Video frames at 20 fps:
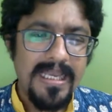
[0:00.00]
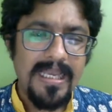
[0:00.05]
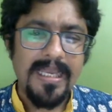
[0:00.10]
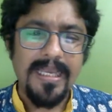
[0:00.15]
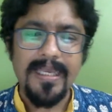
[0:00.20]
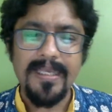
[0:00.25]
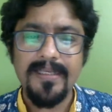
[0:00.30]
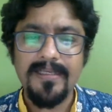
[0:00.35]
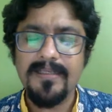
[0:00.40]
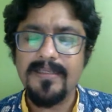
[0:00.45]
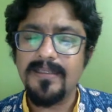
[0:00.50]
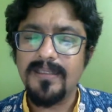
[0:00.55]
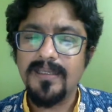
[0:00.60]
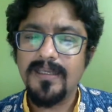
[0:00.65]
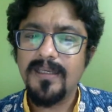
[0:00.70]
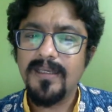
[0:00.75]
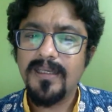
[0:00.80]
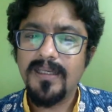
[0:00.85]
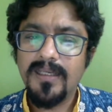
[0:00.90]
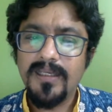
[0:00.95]
and
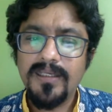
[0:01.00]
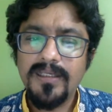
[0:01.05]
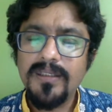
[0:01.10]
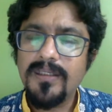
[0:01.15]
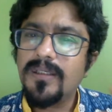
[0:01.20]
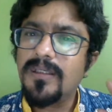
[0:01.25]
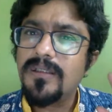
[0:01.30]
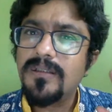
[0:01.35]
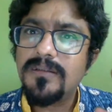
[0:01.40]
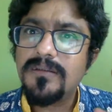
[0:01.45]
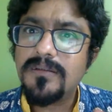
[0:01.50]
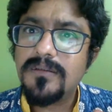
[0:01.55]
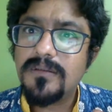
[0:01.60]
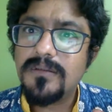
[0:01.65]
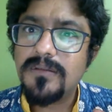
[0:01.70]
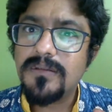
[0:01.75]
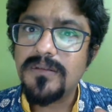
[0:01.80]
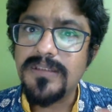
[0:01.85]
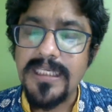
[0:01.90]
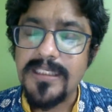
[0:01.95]

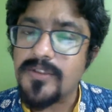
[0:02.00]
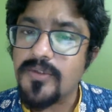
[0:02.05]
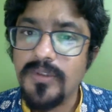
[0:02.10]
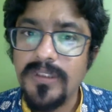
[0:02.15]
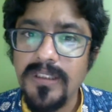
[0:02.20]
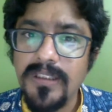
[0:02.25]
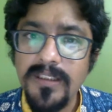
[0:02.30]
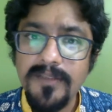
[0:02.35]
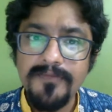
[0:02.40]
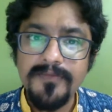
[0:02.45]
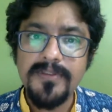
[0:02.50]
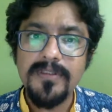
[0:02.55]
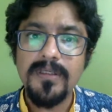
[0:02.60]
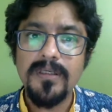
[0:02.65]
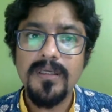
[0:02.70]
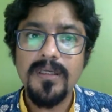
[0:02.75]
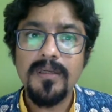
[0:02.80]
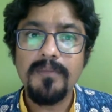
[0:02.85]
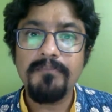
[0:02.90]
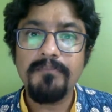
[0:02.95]
just couldn't lift
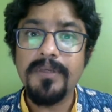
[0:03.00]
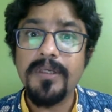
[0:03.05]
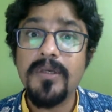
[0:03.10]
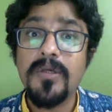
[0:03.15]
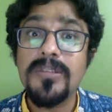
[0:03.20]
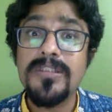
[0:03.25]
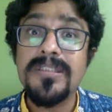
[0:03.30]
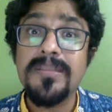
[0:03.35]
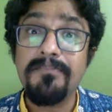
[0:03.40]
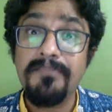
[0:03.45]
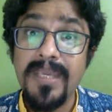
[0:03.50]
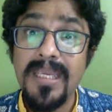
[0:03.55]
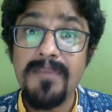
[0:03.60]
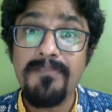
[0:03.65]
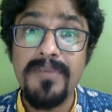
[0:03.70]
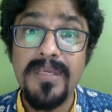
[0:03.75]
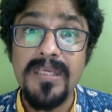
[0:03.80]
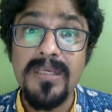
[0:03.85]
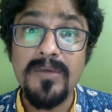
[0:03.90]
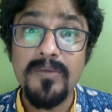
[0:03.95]
because the
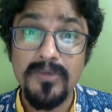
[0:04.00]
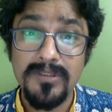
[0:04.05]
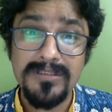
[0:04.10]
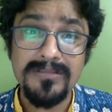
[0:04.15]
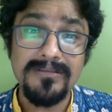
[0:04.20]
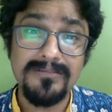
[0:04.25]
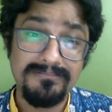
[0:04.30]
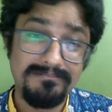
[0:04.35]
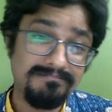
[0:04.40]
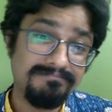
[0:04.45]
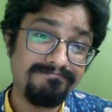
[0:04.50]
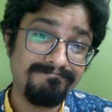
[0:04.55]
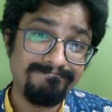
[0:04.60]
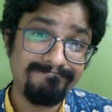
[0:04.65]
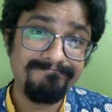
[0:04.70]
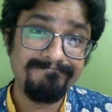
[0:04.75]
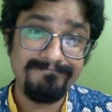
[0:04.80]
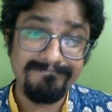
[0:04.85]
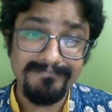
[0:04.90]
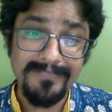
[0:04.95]
baby was
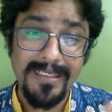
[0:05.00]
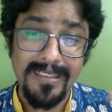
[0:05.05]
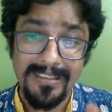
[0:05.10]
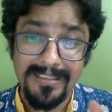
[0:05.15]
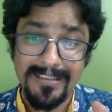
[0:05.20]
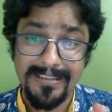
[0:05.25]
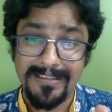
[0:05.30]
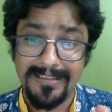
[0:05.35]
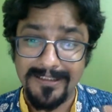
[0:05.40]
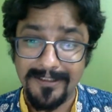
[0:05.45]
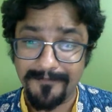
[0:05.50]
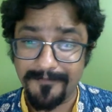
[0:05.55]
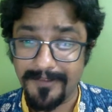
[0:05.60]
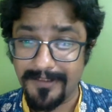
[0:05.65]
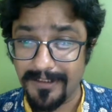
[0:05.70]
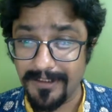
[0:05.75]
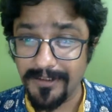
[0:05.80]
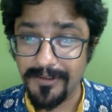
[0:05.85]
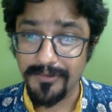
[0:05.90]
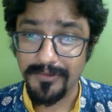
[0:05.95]
a little
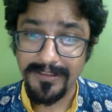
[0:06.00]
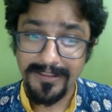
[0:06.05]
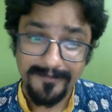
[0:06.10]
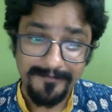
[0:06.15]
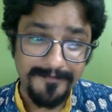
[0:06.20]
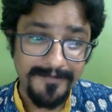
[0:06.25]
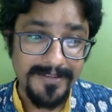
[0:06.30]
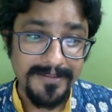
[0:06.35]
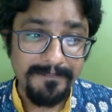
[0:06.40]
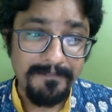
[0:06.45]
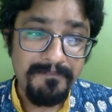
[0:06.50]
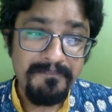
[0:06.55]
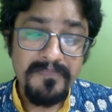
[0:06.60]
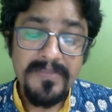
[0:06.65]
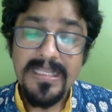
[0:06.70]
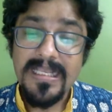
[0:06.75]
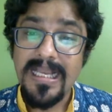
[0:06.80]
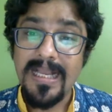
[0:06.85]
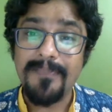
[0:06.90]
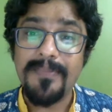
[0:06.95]
difficult to lift.
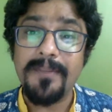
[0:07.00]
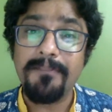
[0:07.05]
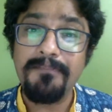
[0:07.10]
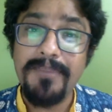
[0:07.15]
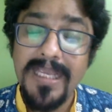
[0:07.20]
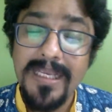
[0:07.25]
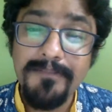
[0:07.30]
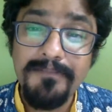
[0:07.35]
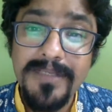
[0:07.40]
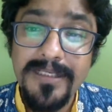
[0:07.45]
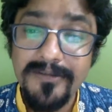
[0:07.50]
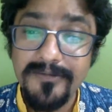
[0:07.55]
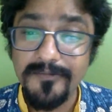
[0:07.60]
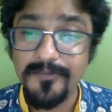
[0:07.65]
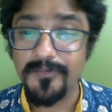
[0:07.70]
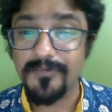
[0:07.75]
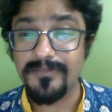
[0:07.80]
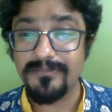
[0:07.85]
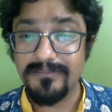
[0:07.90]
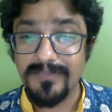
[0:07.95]
And the baby
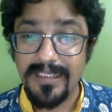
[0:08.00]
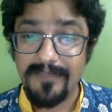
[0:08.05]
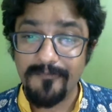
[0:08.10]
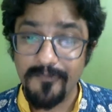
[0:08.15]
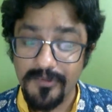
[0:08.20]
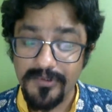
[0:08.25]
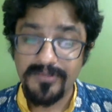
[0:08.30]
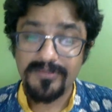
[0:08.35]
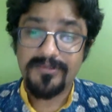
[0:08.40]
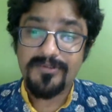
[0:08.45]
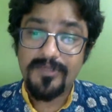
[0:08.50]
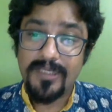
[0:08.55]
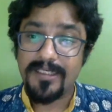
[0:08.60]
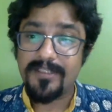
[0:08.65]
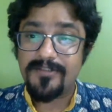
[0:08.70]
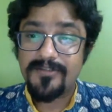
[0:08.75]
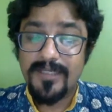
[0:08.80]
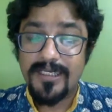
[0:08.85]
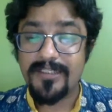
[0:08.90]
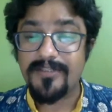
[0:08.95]
was tried.
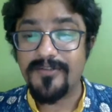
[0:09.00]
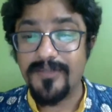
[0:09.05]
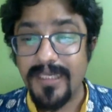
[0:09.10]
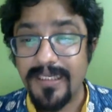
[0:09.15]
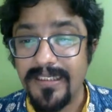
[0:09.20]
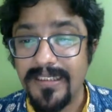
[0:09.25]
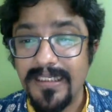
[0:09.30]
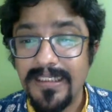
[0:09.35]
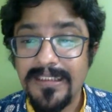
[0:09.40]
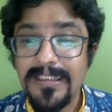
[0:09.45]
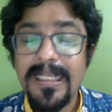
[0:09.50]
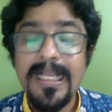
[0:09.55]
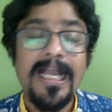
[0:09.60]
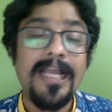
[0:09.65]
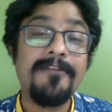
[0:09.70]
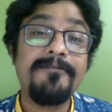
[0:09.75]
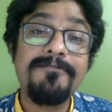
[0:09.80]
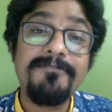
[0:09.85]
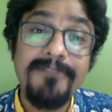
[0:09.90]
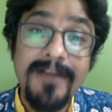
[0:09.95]

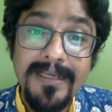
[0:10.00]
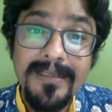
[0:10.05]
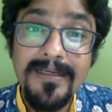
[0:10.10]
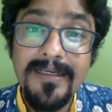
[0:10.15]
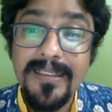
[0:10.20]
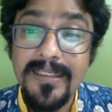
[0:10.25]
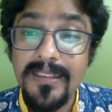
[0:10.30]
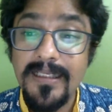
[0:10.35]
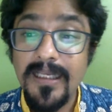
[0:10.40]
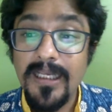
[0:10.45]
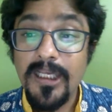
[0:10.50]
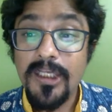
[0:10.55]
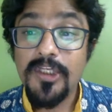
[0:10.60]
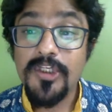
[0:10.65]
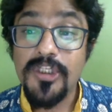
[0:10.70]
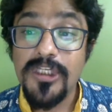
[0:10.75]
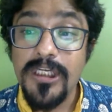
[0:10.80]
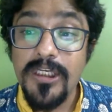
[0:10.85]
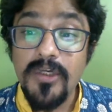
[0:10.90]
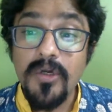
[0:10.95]
And finally,
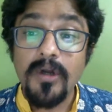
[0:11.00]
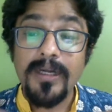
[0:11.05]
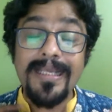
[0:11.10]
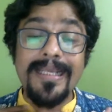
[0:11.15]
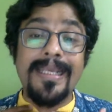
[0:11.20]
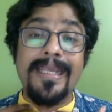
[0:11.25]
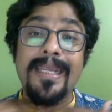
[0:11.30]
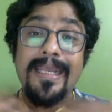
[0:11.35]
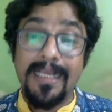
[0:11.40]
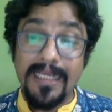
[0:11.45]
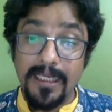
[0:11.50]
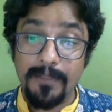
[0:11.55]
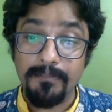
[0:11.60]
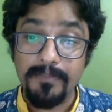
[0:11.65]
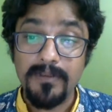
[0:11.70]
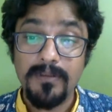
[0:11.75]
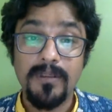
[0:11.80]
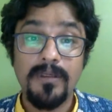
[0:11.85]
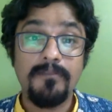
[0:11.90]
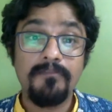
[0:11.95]
she got a
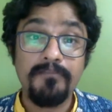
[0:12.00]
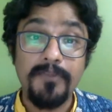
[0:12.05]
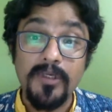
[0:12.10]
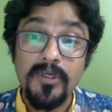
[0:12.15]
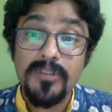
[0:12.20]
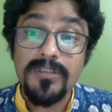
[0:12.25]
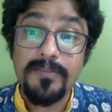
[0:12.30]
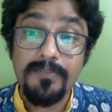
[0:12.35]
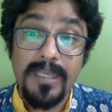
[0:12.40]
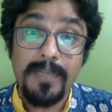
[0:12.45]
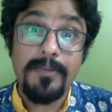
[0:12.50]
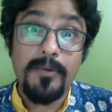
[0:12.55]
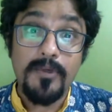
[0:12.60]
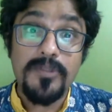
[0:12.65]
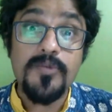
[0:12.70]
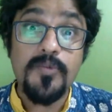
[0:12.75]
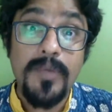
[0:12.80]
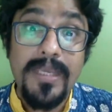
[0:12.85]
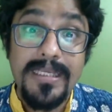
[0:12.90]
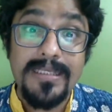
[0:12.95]
hiccup because the baby
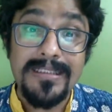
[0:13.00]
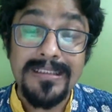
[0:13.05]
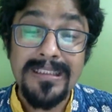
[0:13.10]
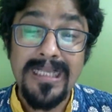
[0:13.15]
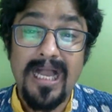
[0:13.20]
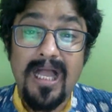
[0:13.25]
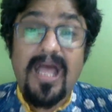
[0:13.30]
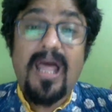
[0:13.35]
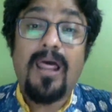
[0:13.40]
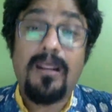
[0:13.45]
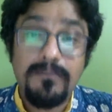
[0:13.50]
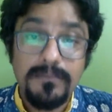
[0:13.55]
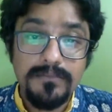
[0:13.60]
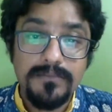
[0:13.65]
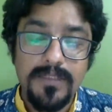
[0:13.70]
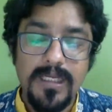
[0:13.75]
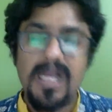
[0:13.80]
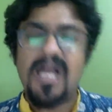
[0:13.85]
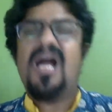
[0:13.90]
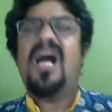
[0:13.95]
was weight. Ah,
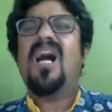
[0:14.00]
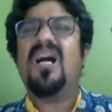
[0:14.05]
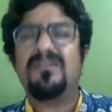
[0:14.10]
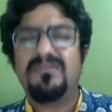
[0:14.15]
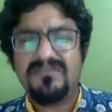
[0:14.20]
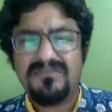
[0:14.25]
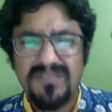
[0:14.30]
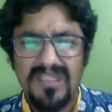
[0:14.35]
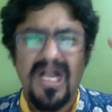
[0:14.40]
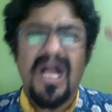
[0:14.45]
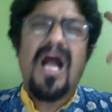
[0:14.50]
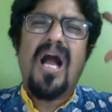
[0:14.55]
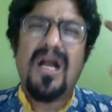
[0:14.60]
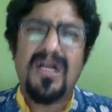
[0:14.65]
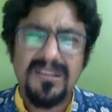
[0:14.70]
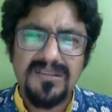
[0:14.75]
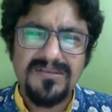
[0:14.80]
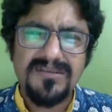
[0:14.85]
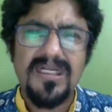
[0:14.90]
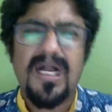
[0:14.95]
ah,
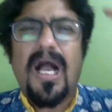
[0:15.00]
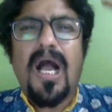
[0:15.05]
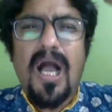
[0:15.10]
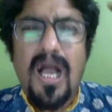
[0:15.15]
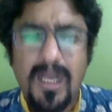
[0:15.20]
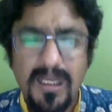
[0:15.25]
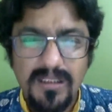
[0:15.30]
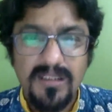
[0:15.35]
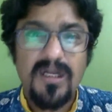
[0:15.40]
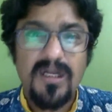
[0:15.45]
ah,